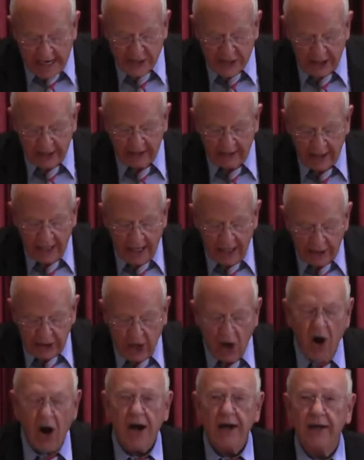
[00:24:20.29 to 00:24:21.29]
easy
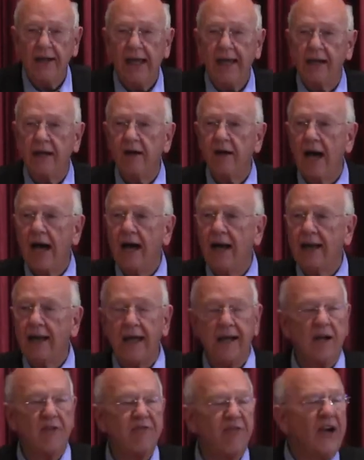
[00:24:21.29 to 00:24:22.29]
carrying an, uh,
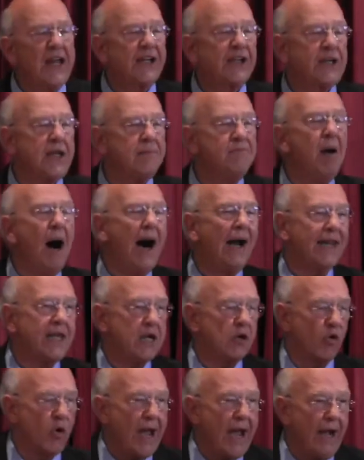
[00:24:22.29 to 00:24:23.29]
uh, an afflicted
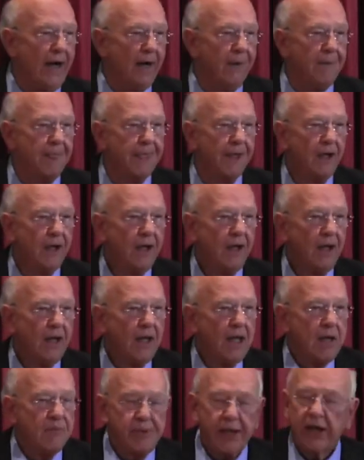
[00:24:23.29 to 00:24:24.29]
body around
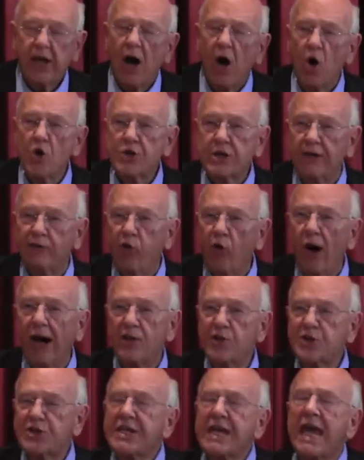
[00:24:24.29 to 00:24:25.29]
because of
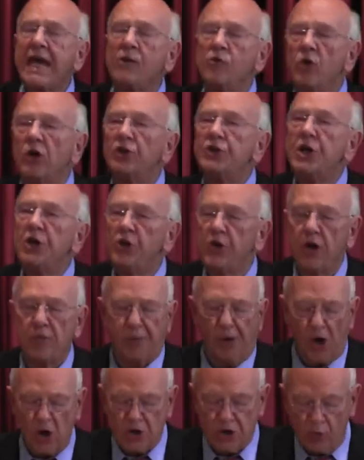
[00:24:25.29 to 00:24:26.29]
what sin will do
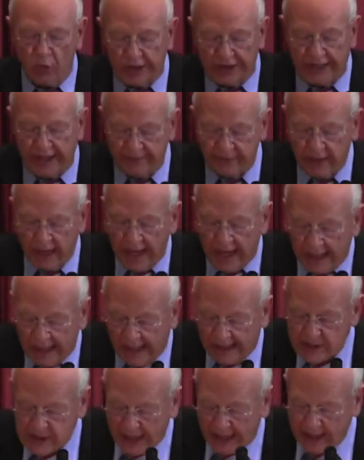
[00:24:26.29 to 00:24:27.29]
to a person when they
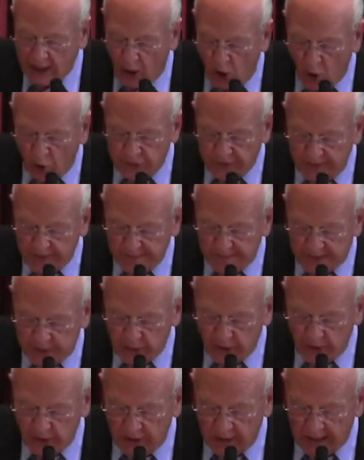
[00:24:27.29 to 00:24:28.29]
has got a hold of them
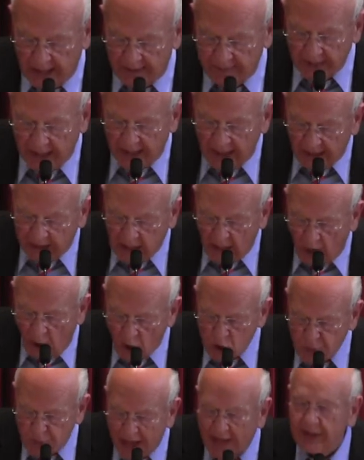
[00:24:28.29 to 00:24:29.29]
in their young life,
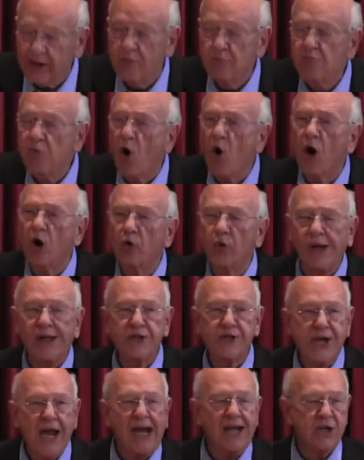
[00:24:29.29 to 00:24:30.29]
caused by the moral
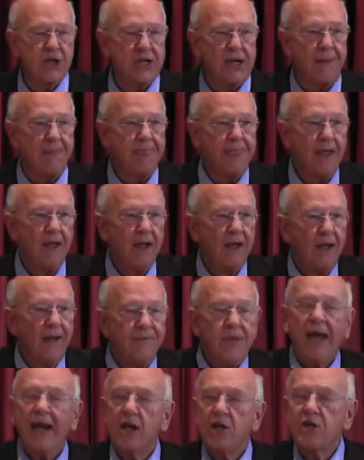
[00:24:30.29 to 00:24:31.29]
rejection
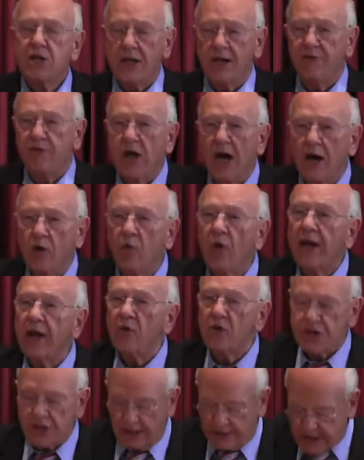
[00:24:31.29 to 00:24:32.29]
that he should have done
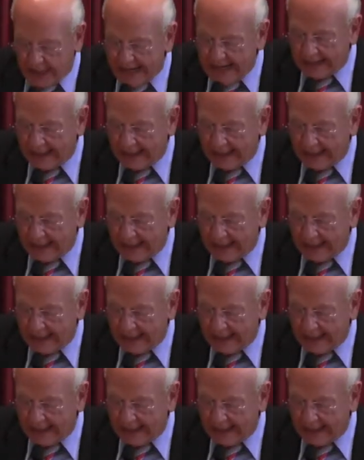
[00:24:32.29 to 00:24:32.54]
when he was a